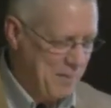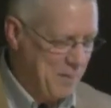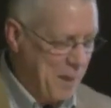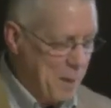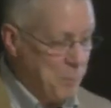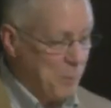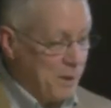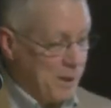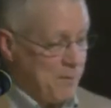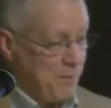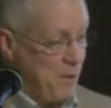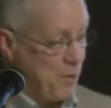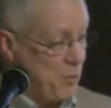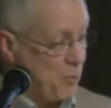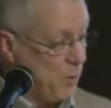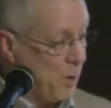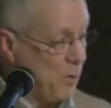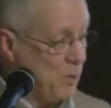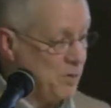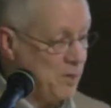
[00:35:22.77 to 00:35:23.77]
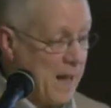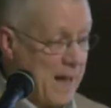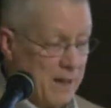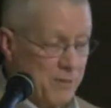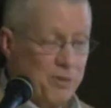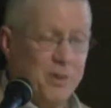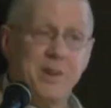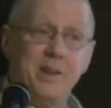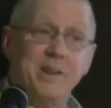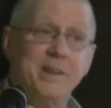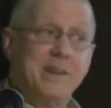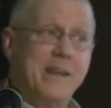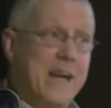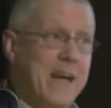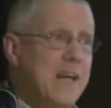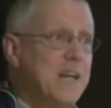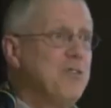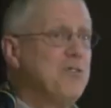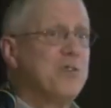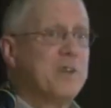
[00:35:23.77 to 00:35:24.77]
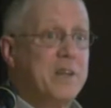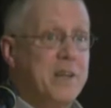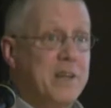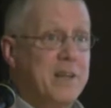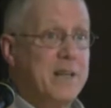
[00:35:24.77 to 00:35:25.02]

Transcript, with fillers: They believe that Thoreau is actually engaged in